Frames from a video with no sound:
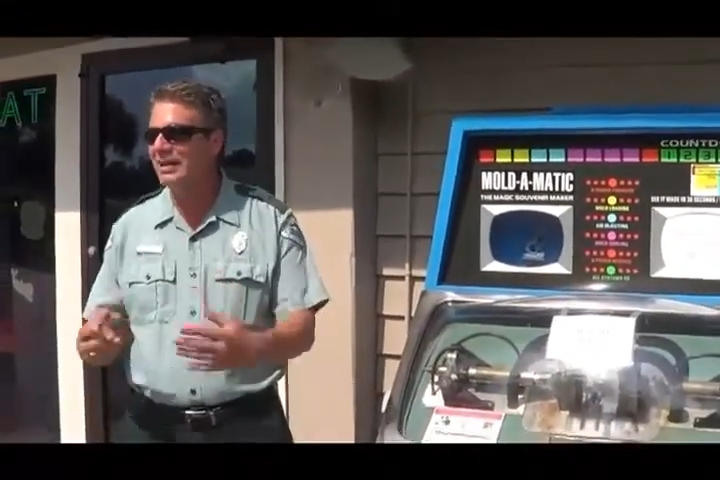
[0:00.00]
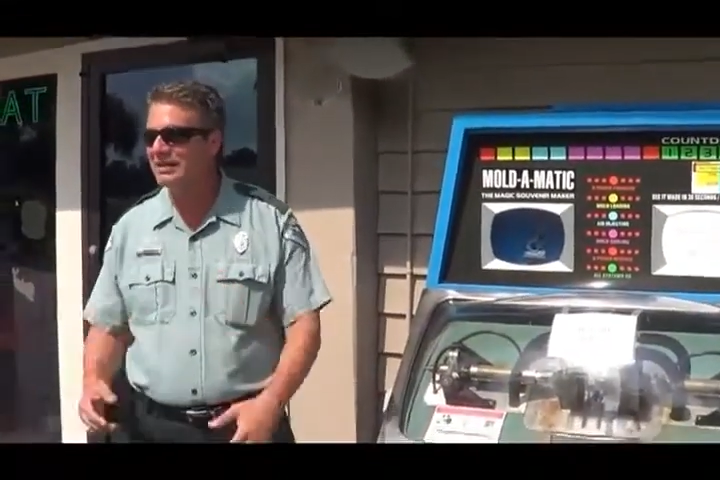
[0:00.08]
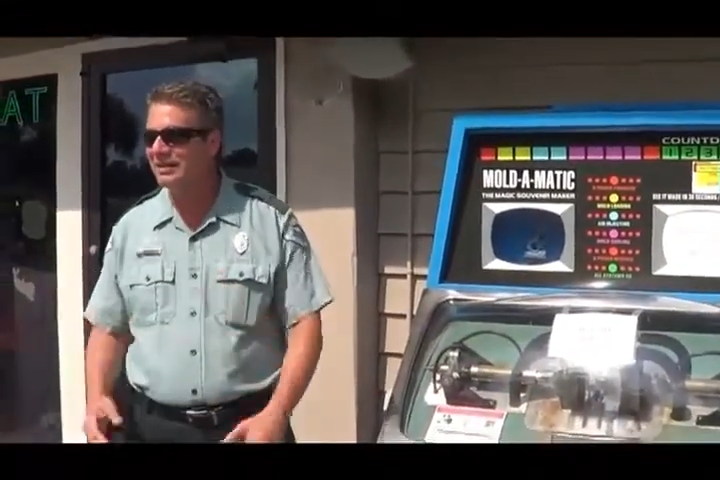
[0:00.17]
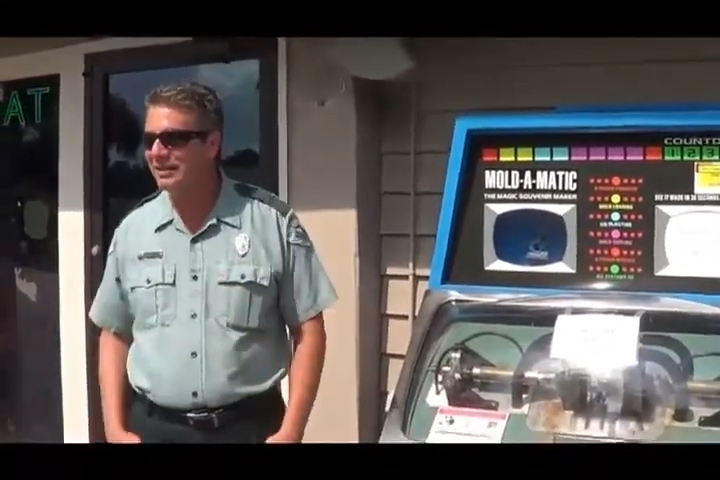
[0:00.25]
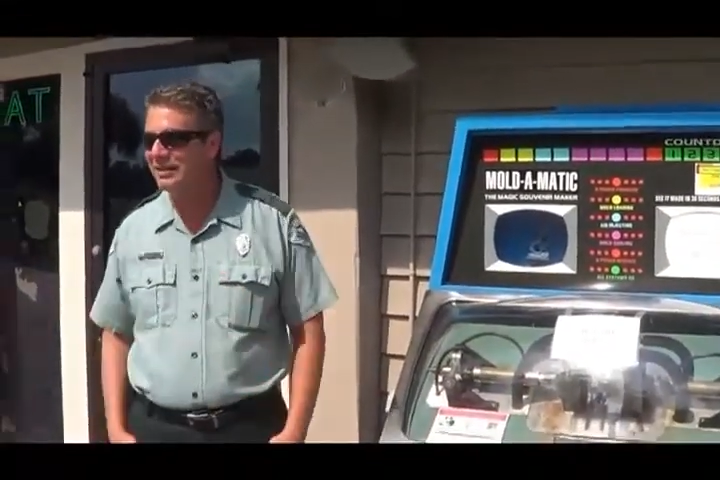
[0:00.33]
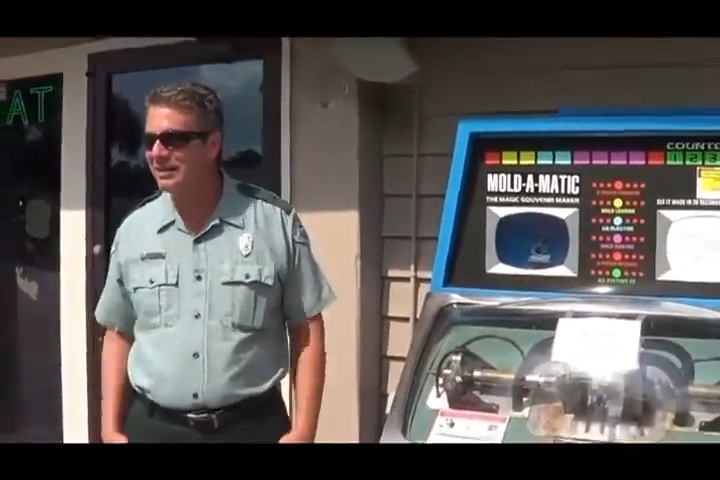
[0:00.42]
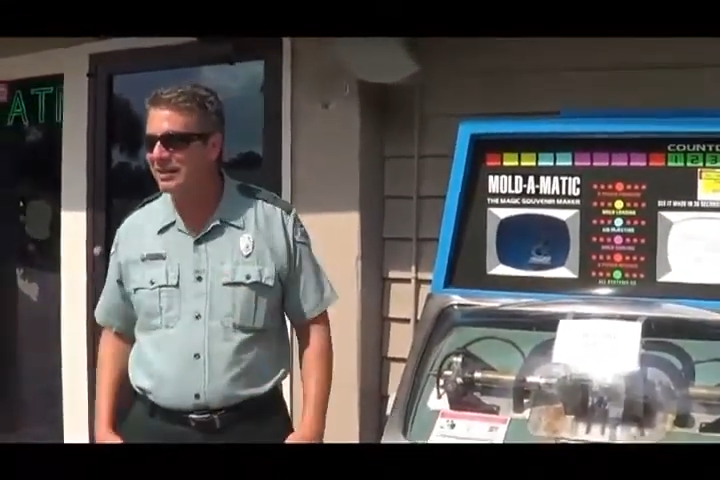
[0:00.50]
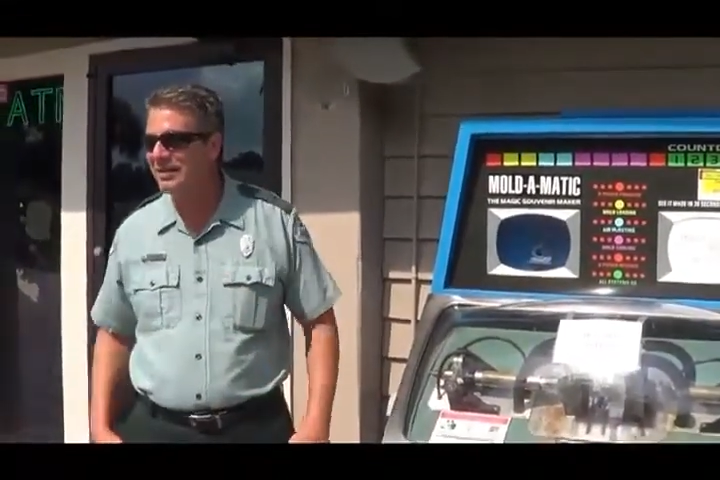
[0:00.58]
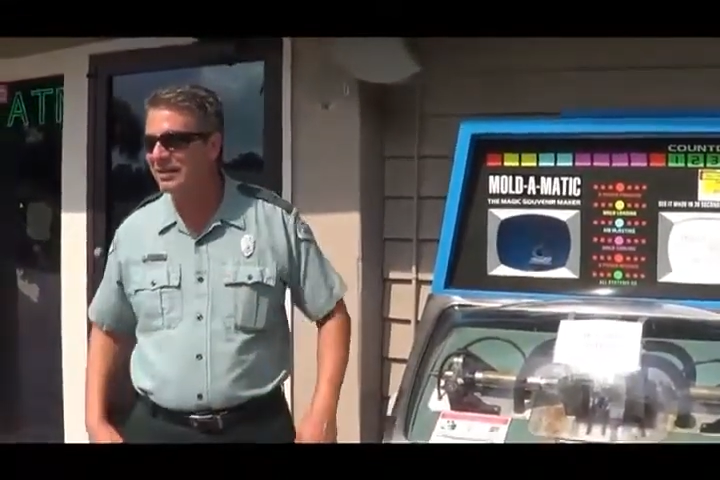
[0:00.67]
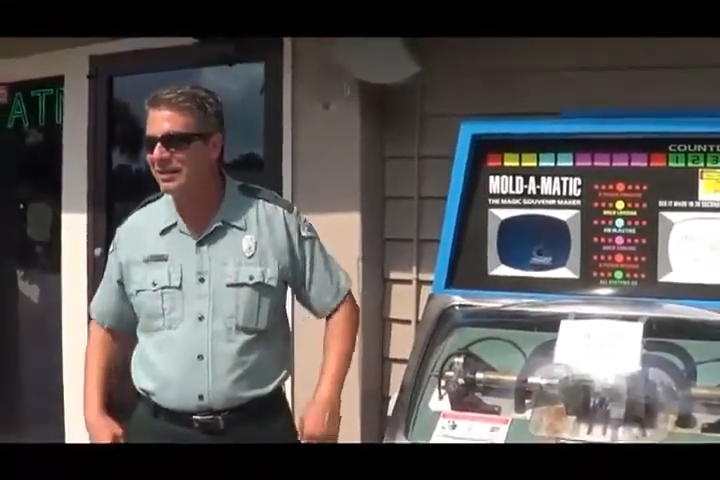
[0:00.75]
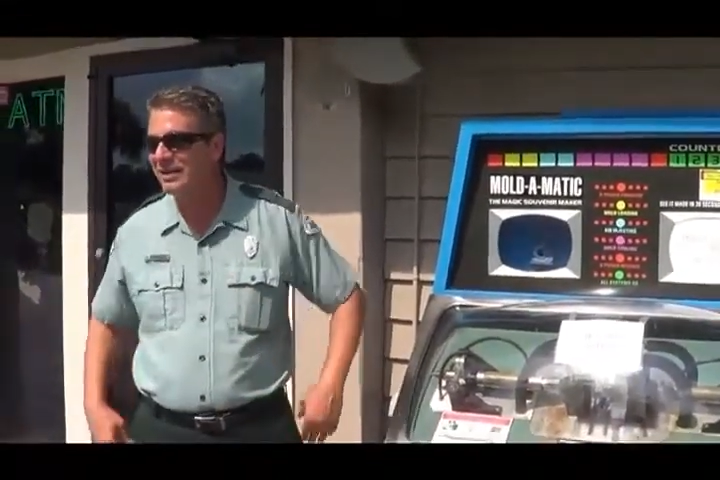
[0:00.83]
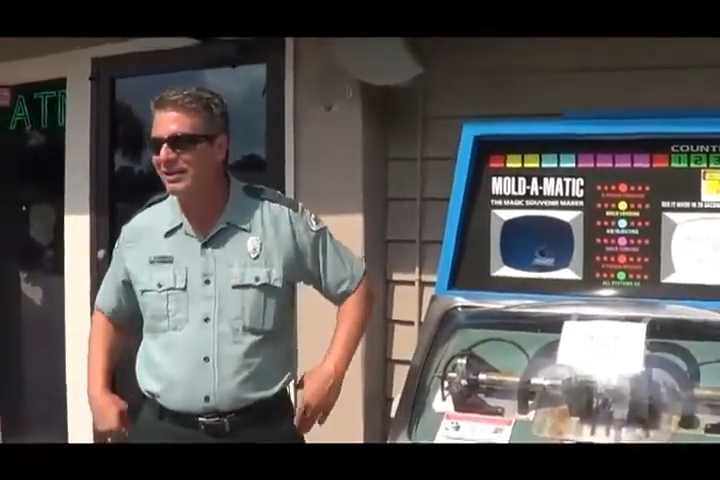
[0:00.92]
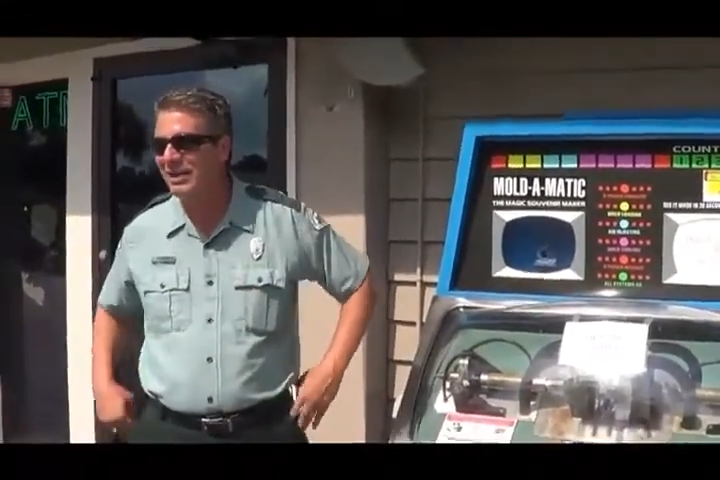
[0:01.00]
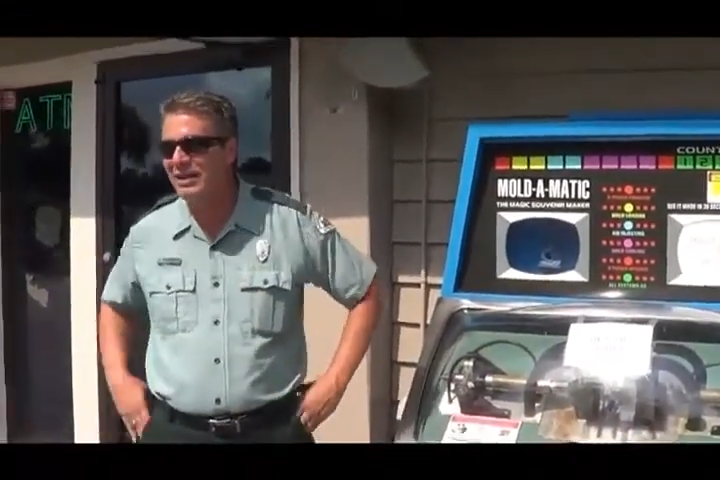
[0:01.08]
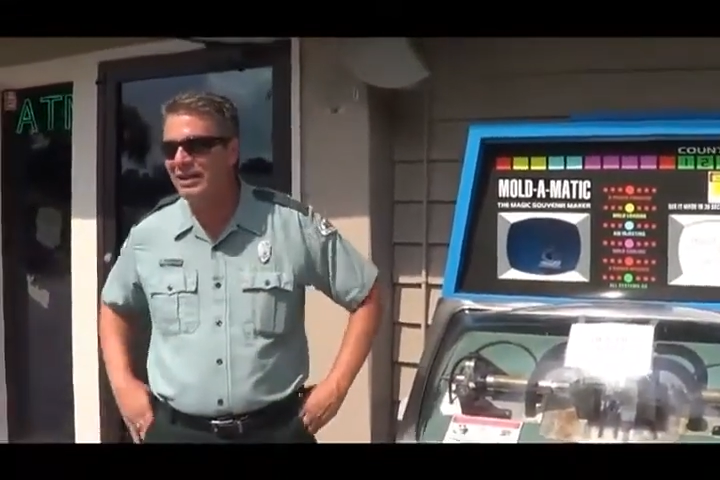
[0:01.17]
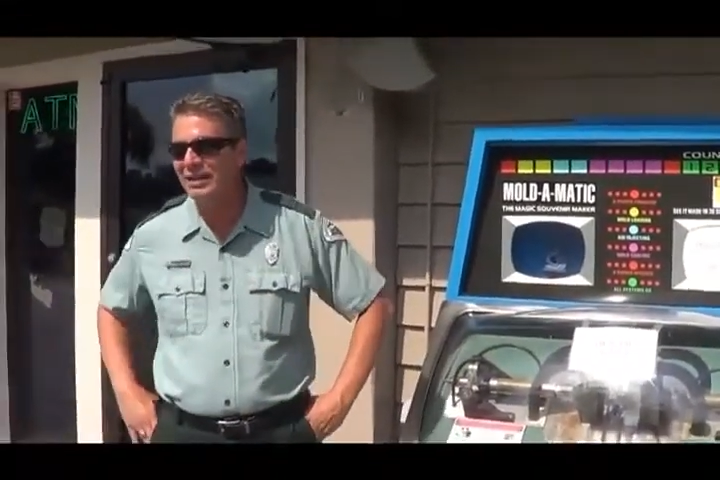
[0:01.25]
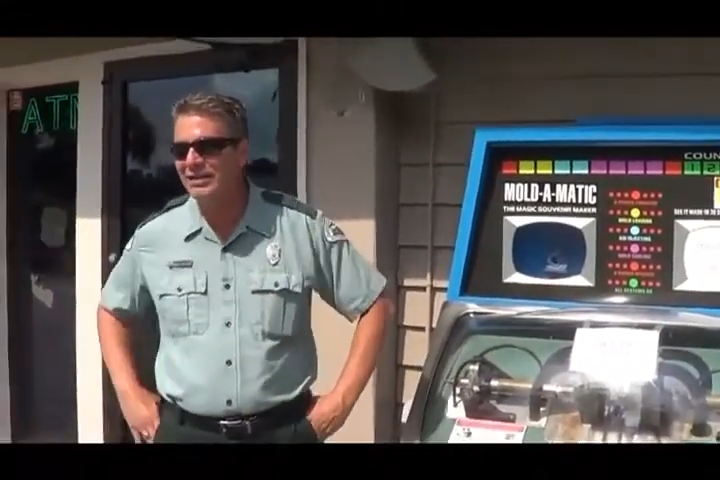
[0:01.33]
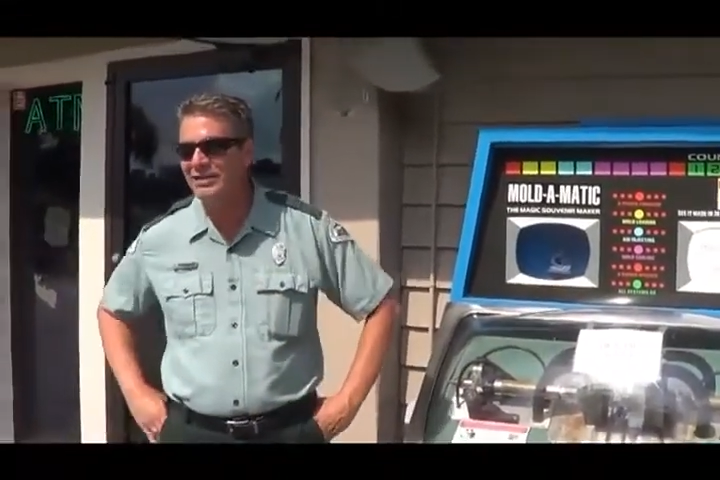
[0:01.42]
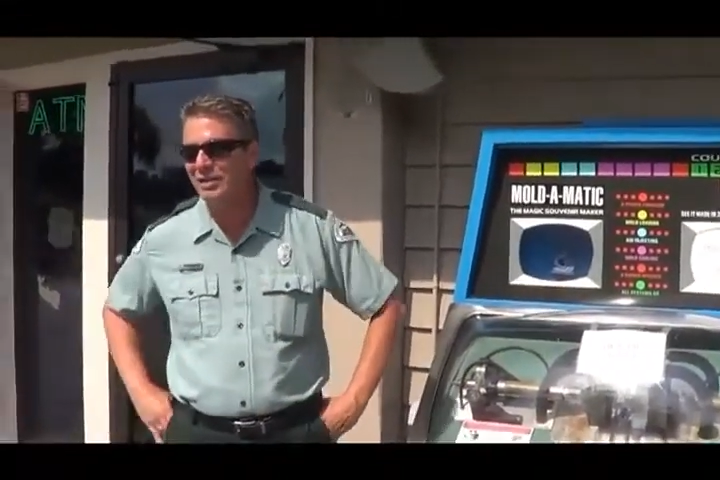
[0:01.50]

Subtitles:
desk. And